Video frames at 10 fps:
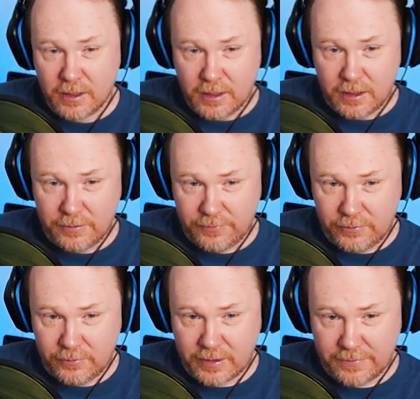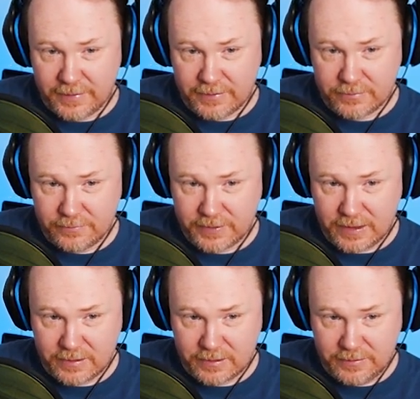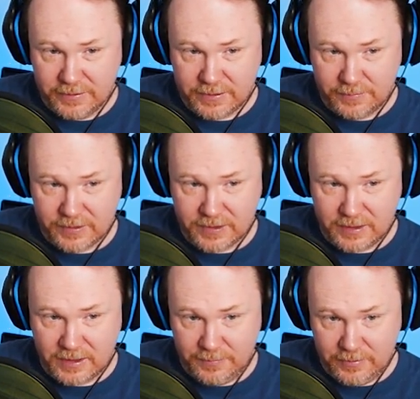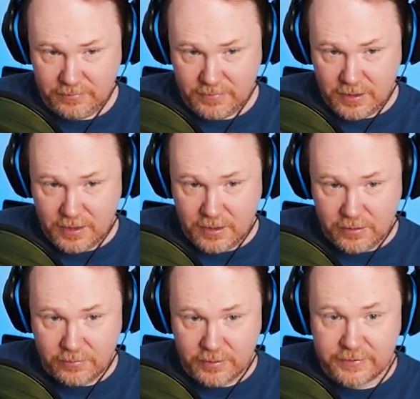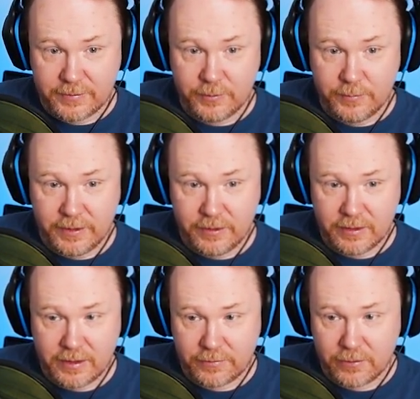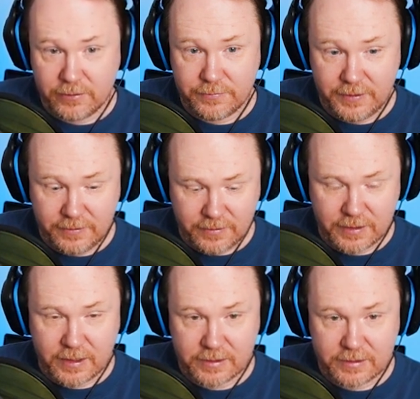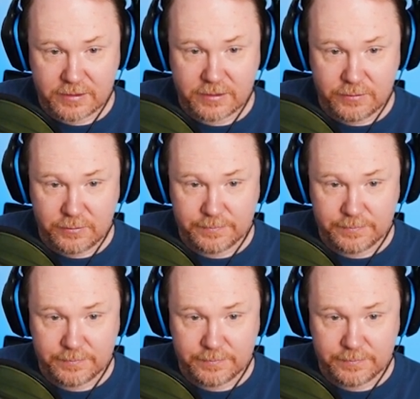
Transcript: If you do have that sort of character on this, I'm just going to keep it really simple, but you can have crow's feet on characters too.